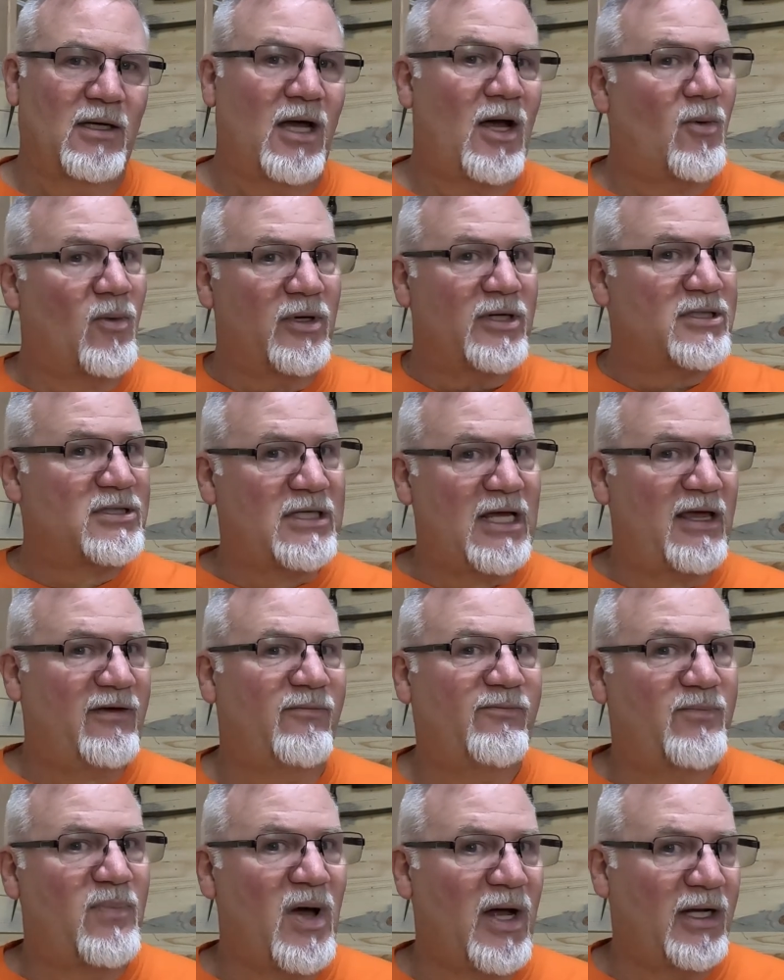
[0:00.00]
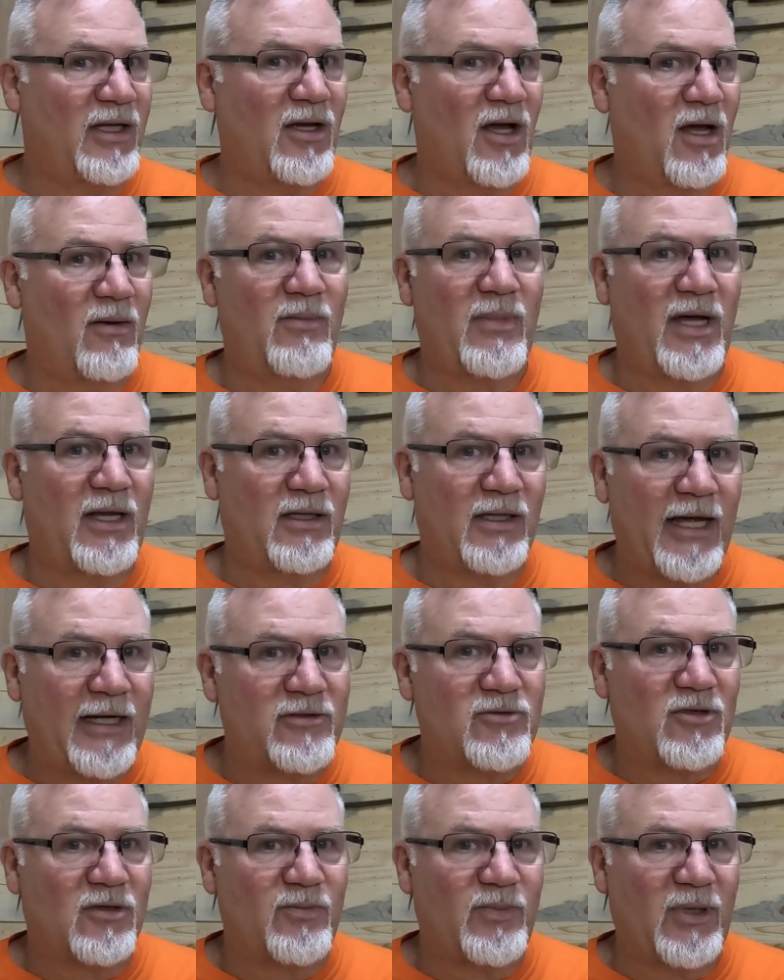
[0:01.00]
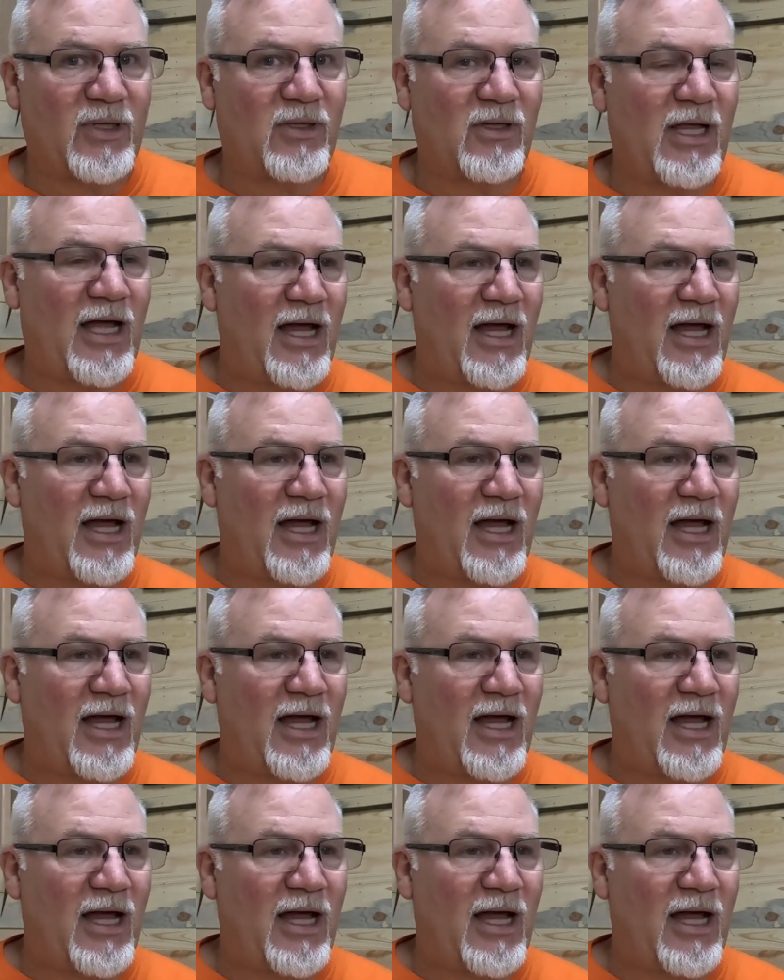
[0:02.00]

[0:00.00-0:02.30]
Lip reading: I want to save money on my electric bill.